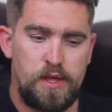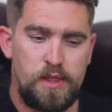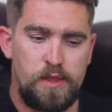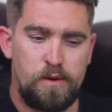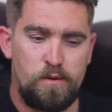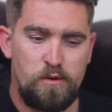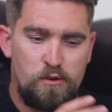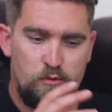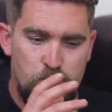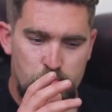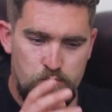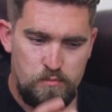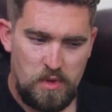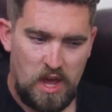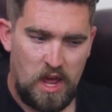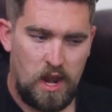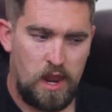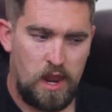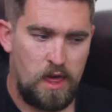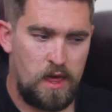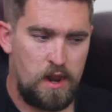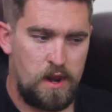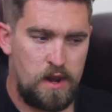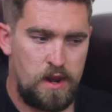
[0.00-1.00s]
there was
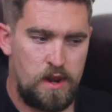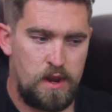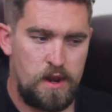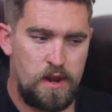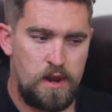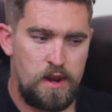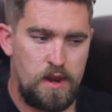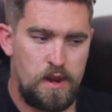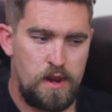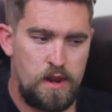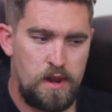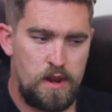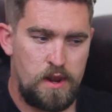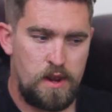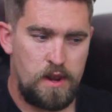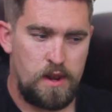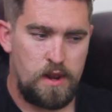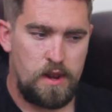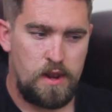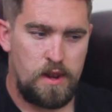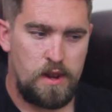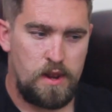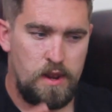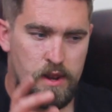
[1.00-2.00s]
melon,
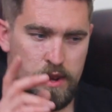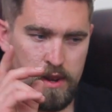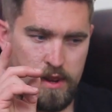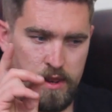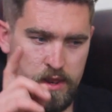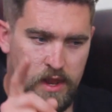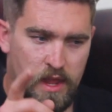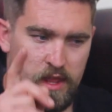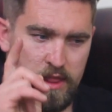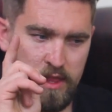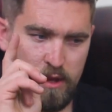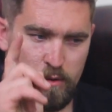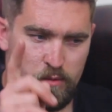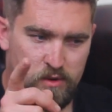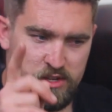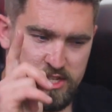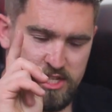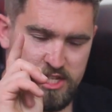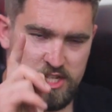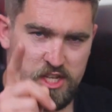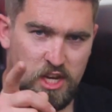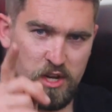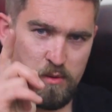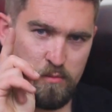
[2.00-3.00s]
then there was
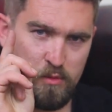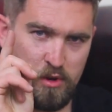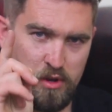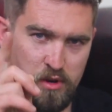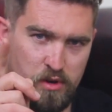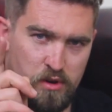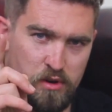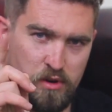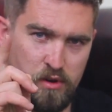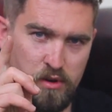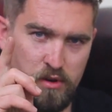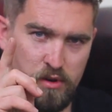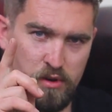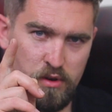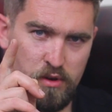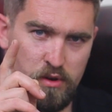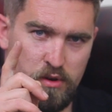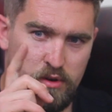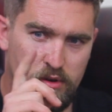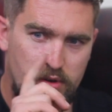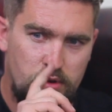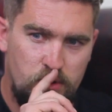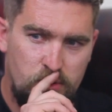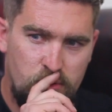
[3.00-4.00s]
cinnamon.
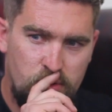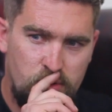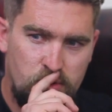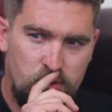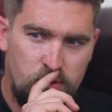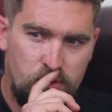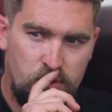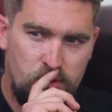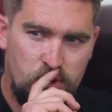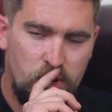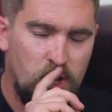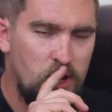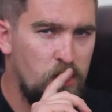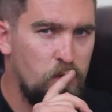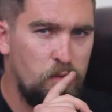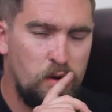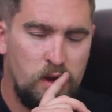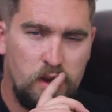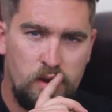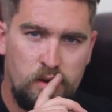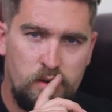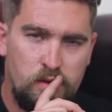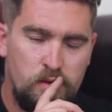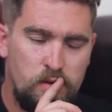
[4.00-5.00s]
No, there
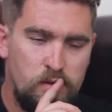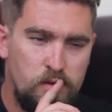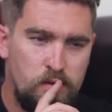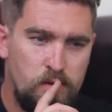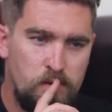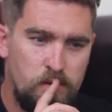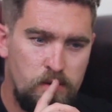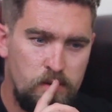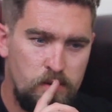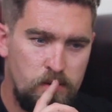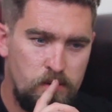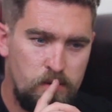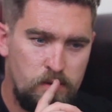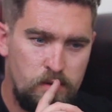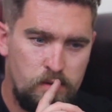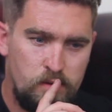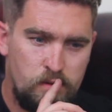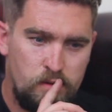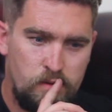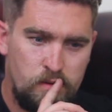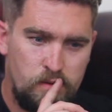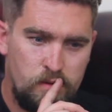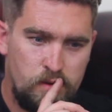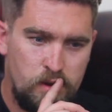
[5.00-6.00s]
weren't.
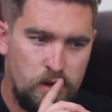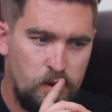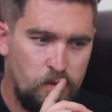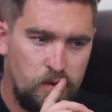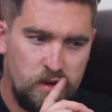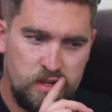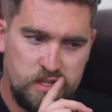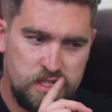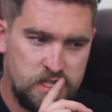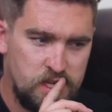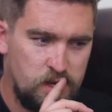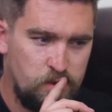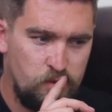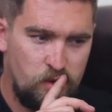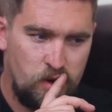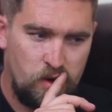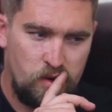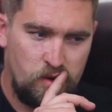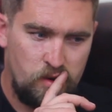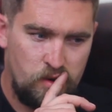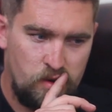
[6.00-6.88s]
There weren't cinnamon.